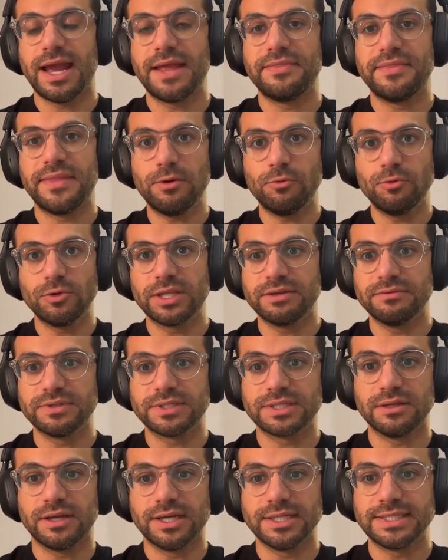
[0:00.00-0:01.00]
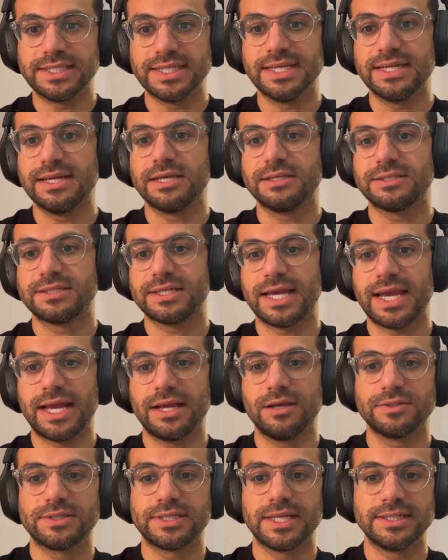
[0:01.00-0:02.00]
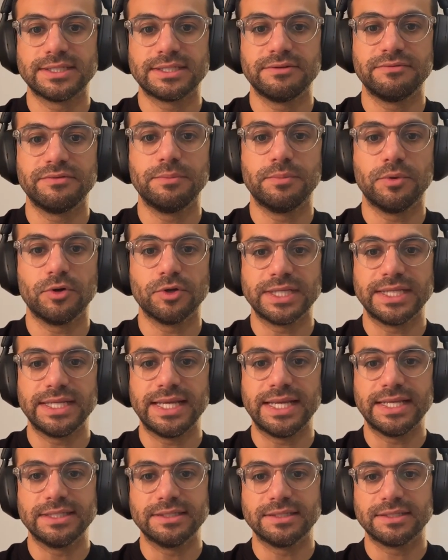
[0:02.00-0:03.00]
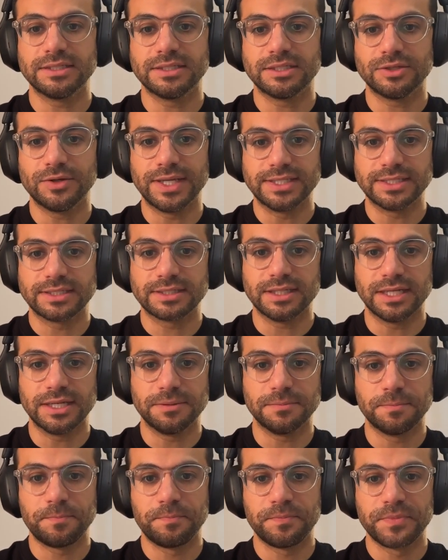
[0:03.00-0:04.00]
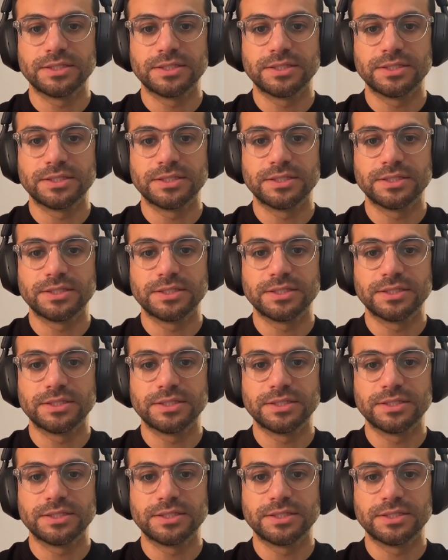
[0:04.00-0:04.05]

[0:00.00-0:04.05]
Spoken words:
and that will give us an idea as to how sensitive the body is to insulin.